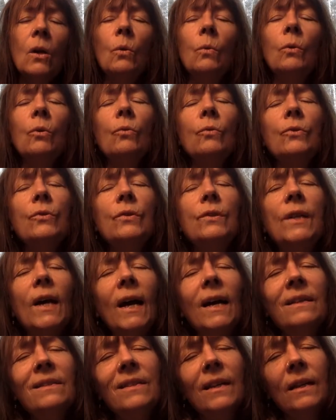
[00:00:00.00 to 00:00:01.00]
We're going to
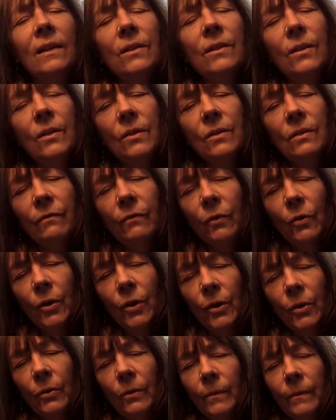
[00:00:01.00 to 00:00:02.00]
dissect this for
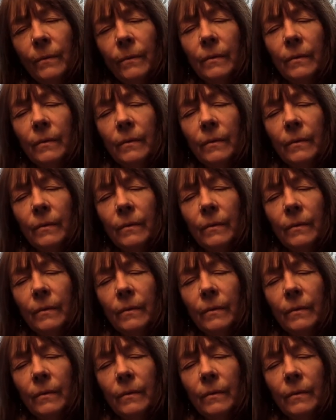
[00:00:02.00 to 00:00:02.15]
you.